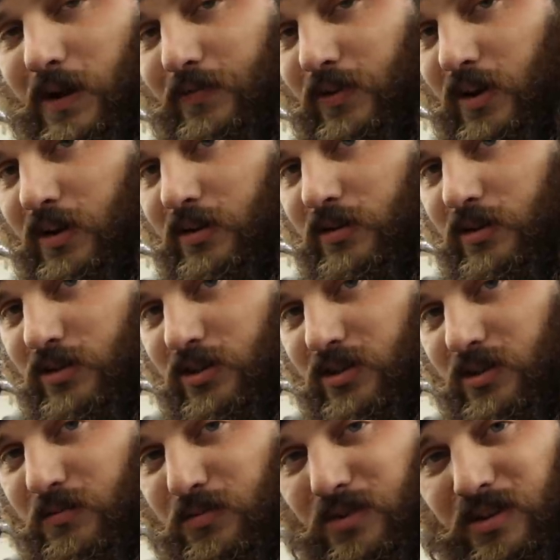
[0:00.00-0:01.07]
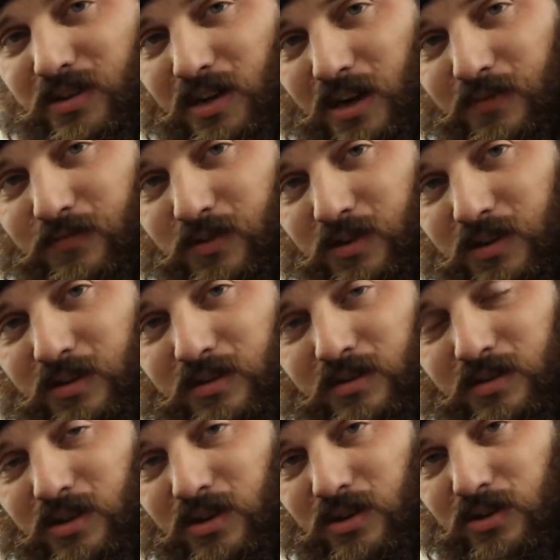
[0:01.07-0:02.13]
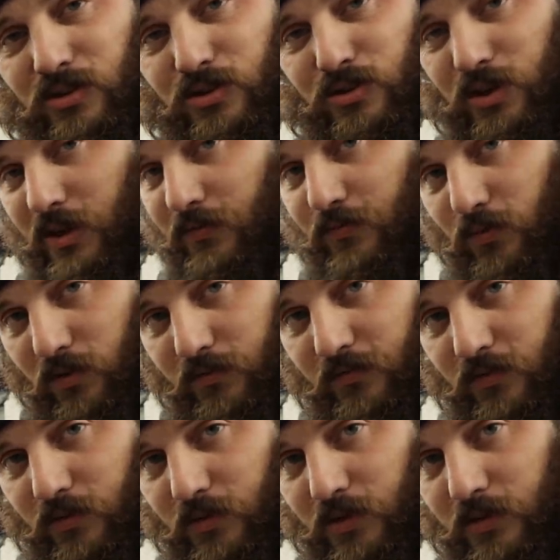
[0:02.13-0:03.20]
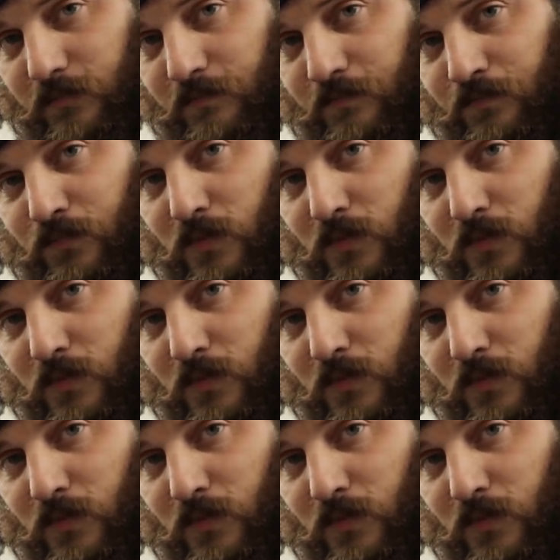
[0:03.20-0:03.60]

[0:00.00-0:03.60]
I've got to disassemble the entire front end, drain fork fluid,